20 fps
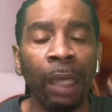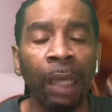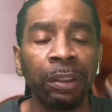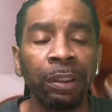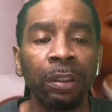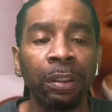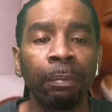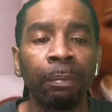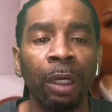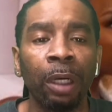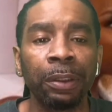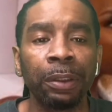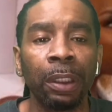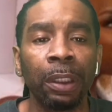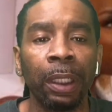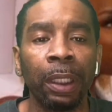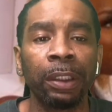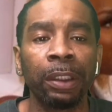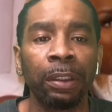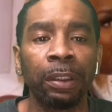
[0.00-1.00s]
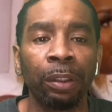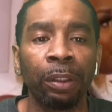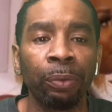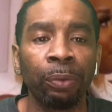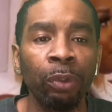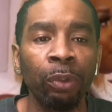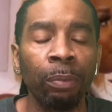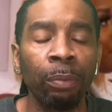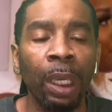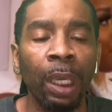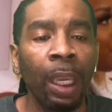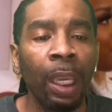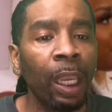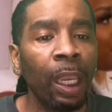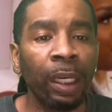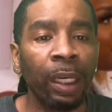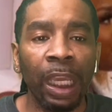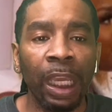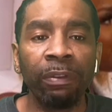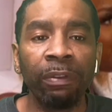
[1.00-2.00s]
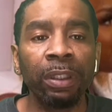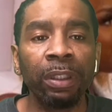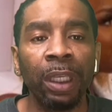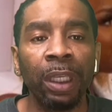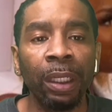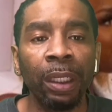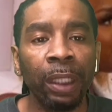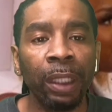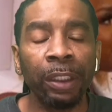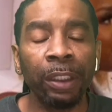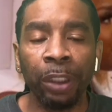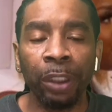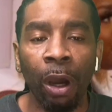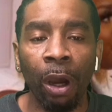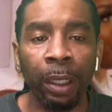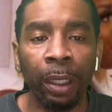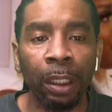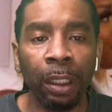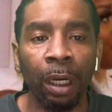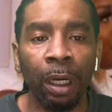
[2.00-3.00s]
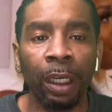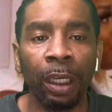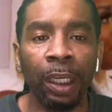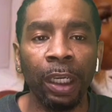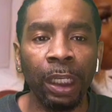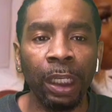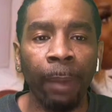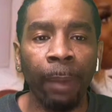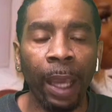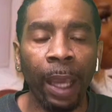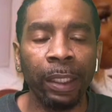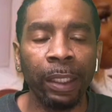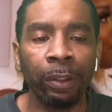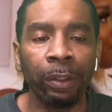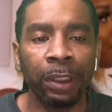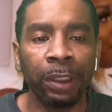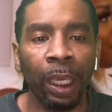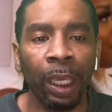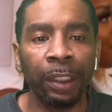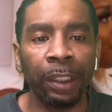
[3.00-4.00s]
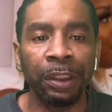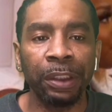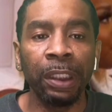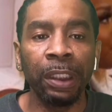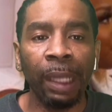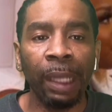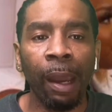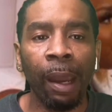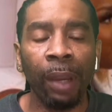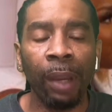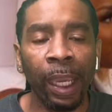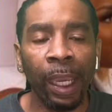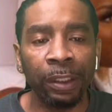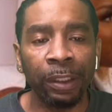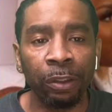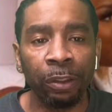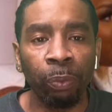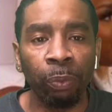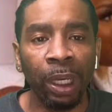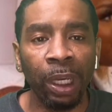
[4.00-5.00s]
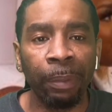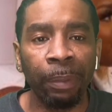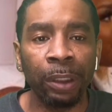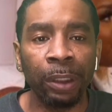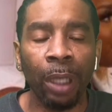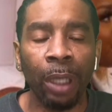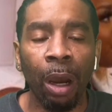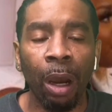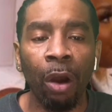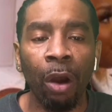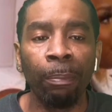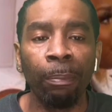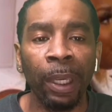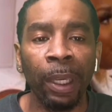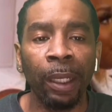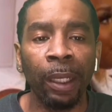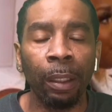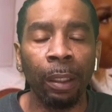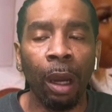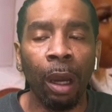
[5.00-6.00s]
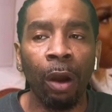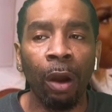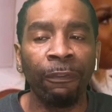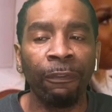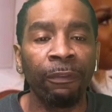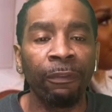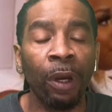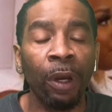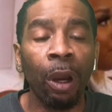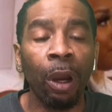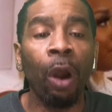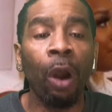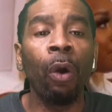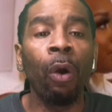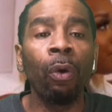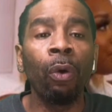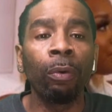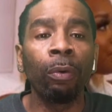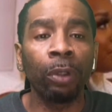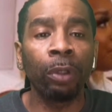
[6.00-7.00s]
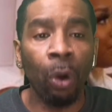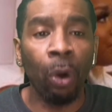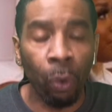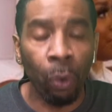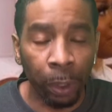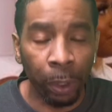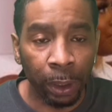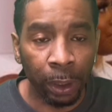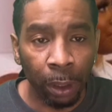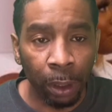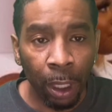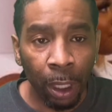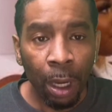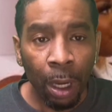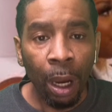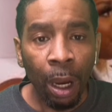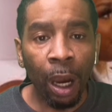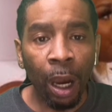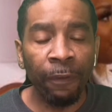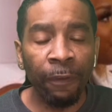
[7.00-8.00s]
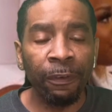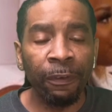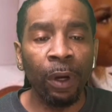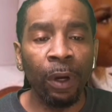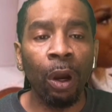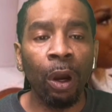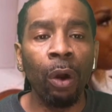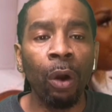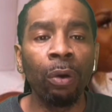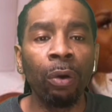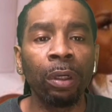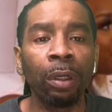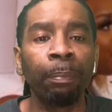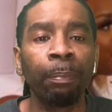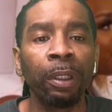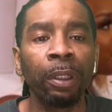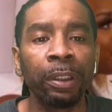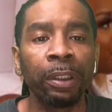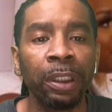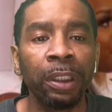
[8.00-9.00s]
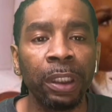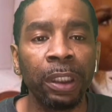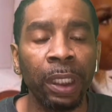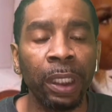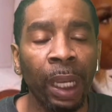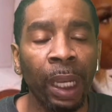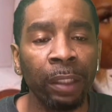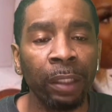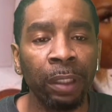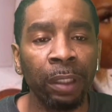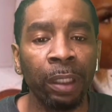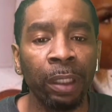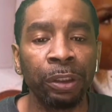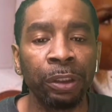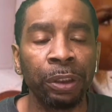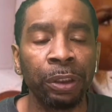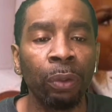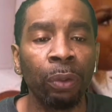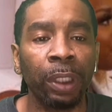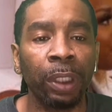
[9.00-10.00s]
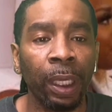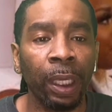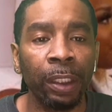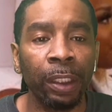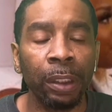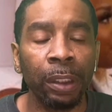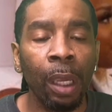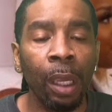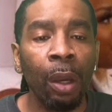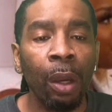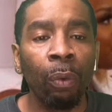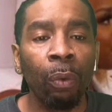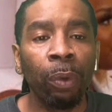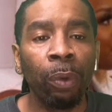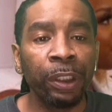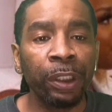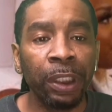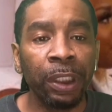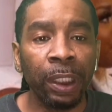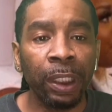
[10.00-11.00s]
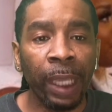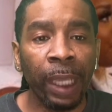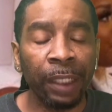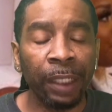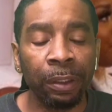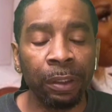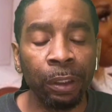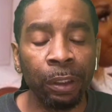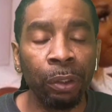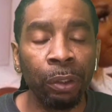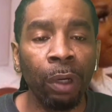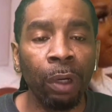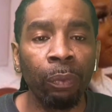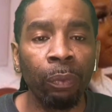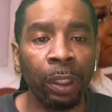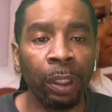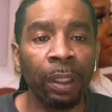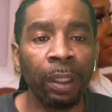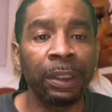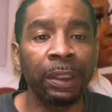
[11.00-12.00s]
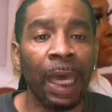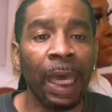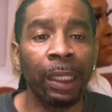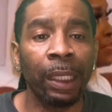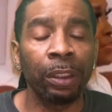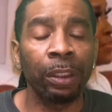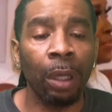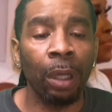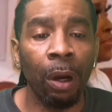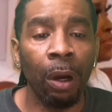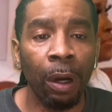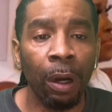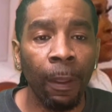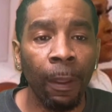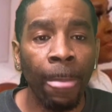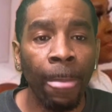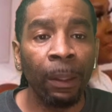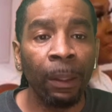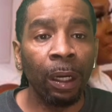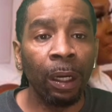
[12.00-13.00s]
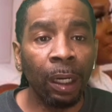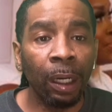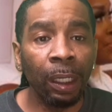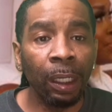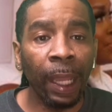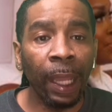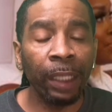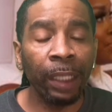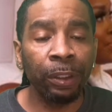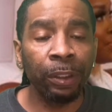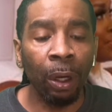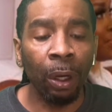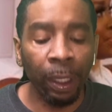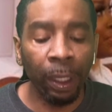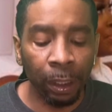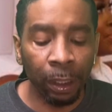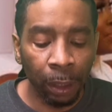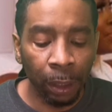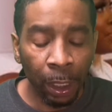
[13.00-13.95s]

she's amongst the ladies in the group. And everything that Toya or anybody else has, she now has as well. But it's all made off of her own coin. Off of her own ability to get out there and showcase what she can actually do and what her talents are. Unlike Toya.